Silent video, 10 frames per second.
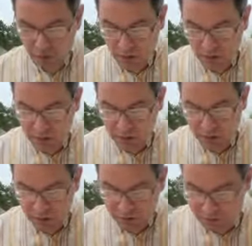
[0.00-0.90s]
Okay,
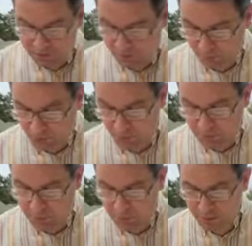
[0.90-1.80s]
so
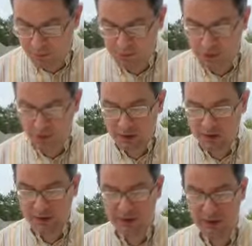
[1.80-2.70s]
from the first
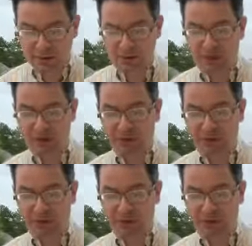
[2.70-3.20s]
look at this,